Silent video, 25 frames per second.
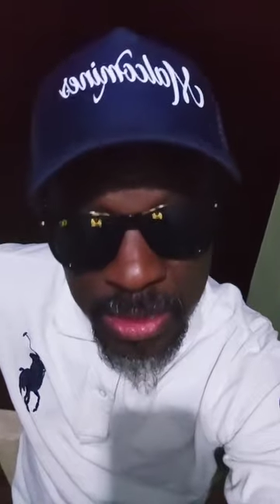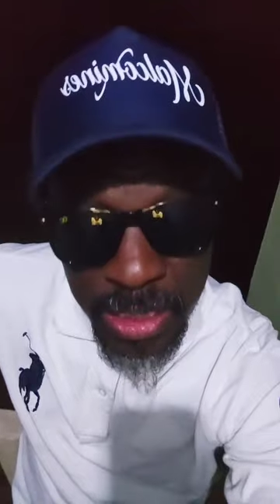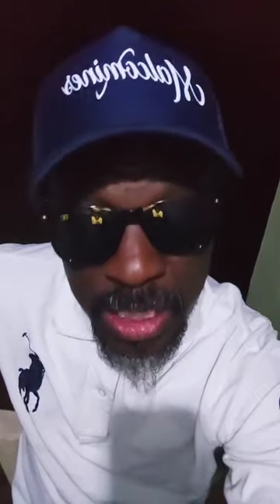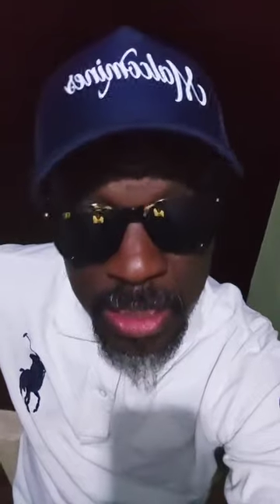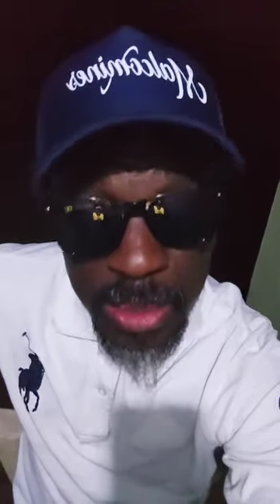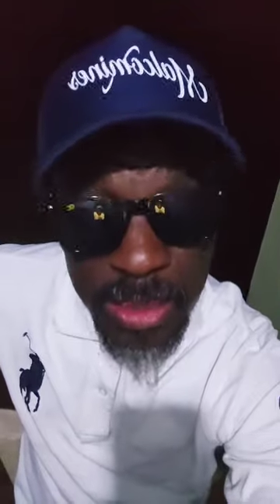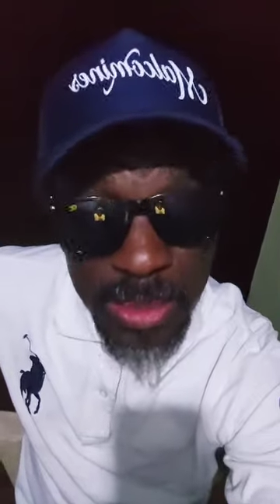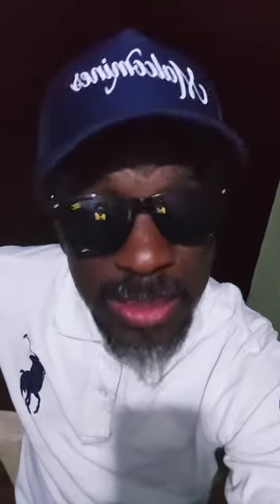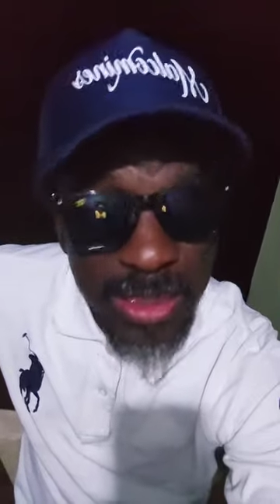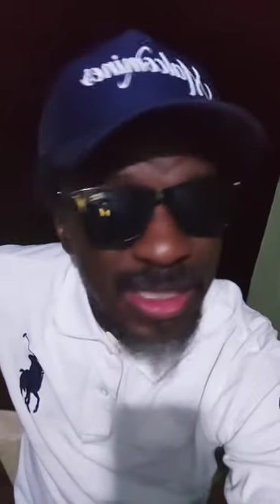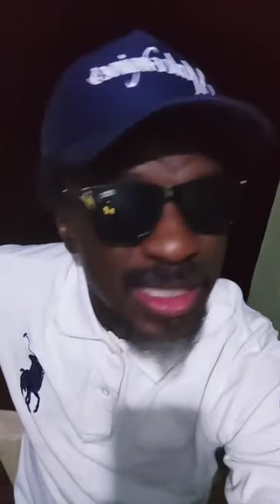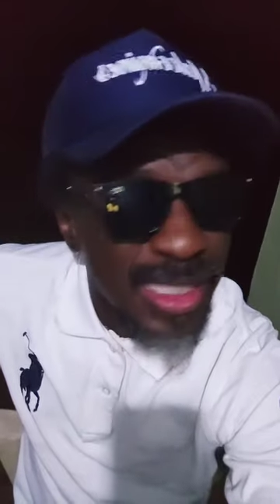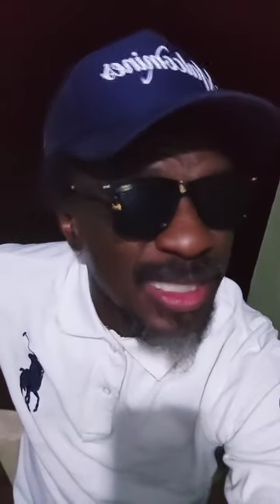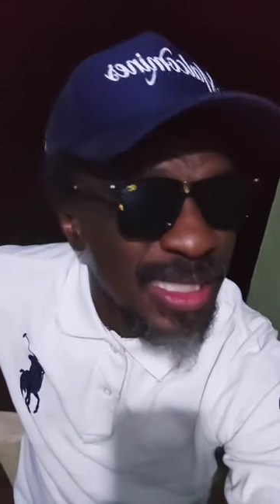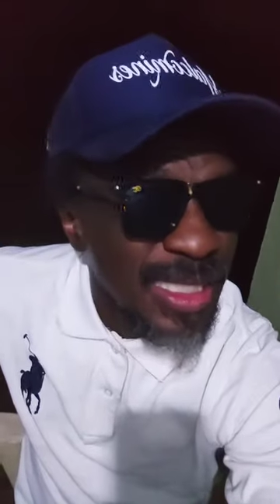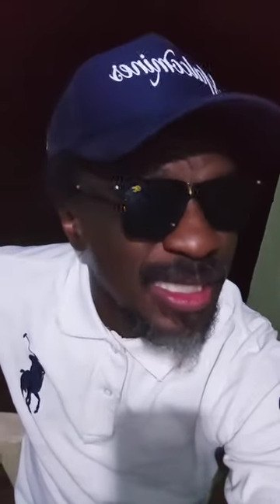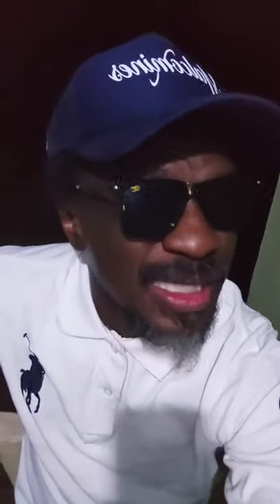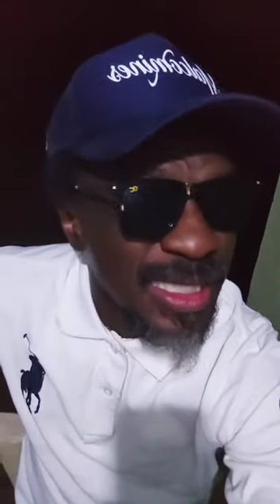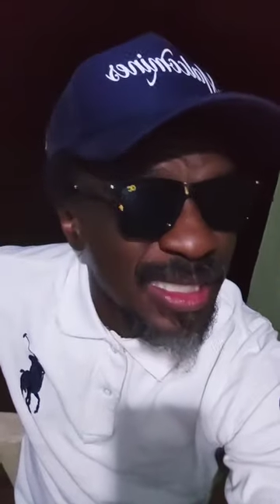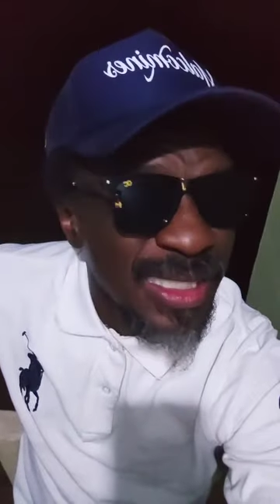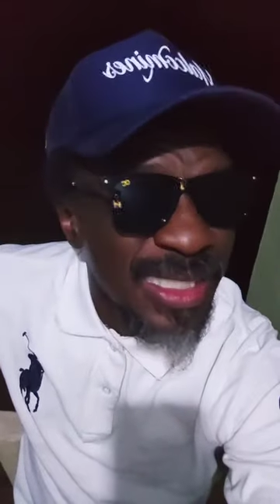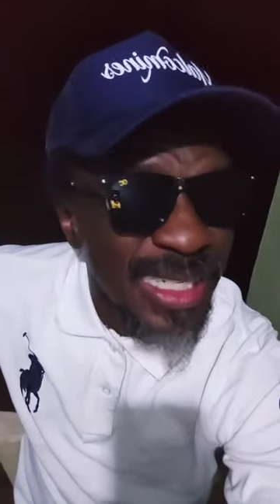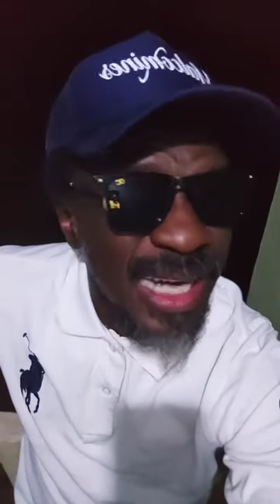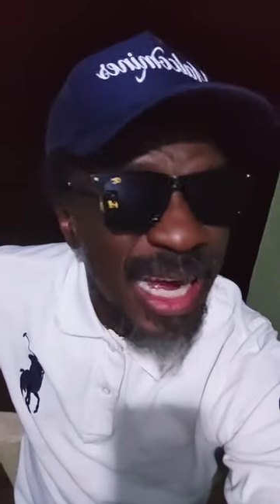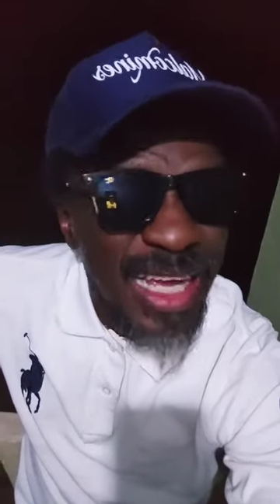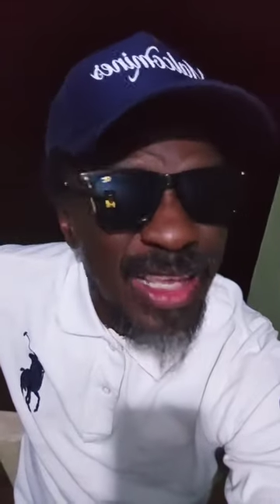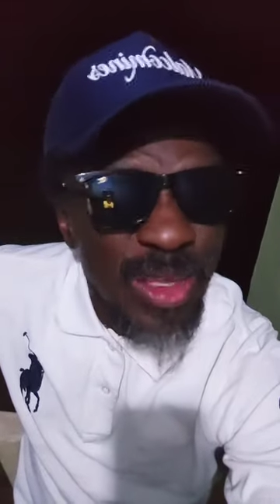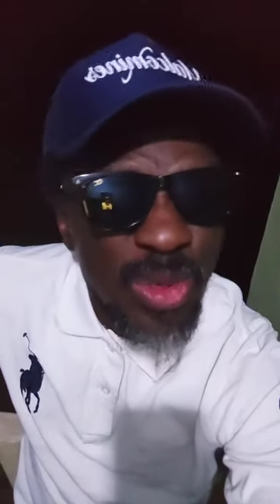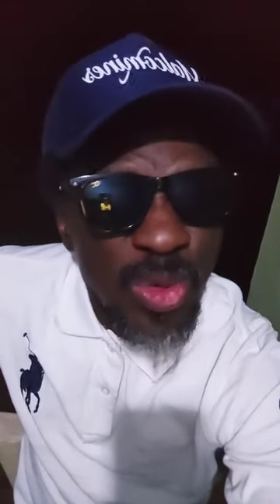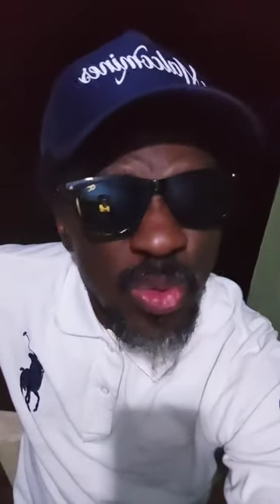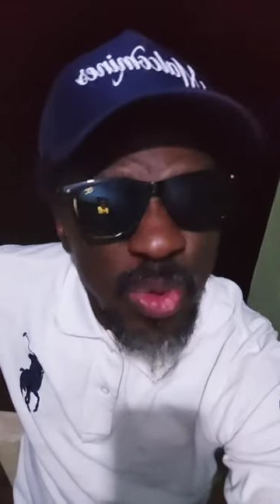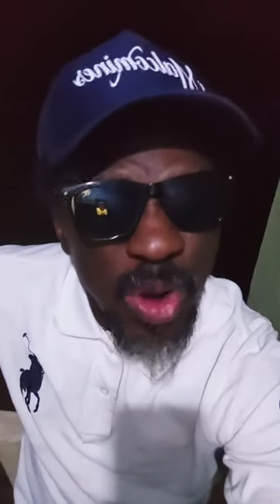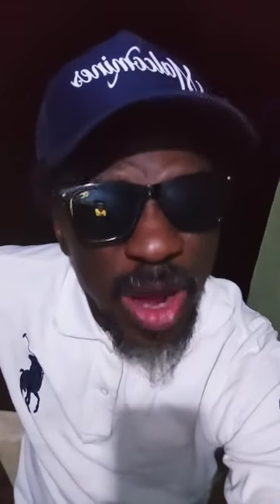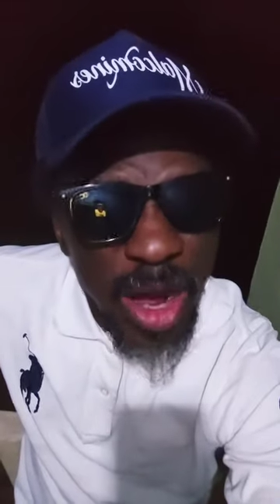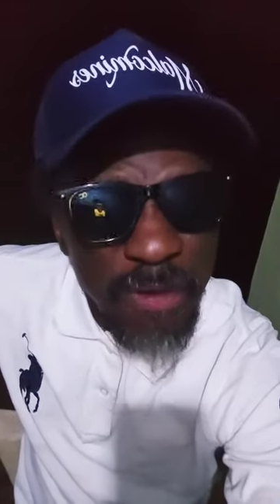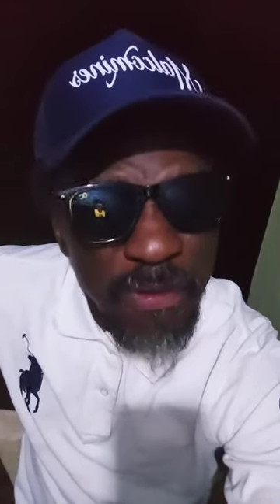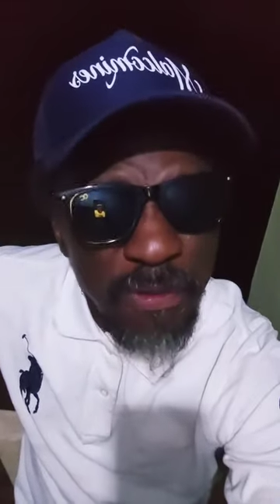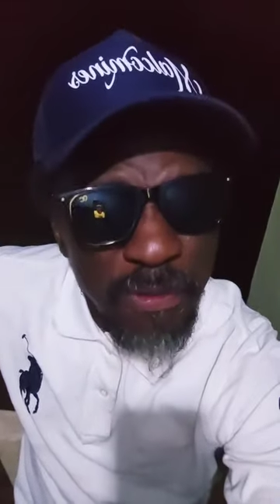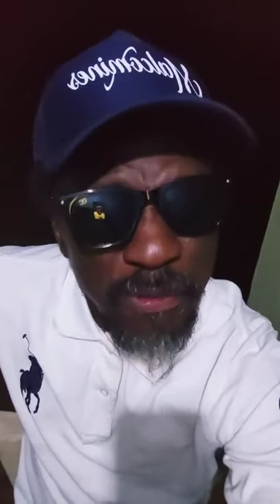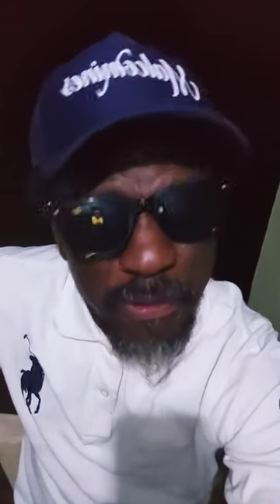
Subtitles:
that you are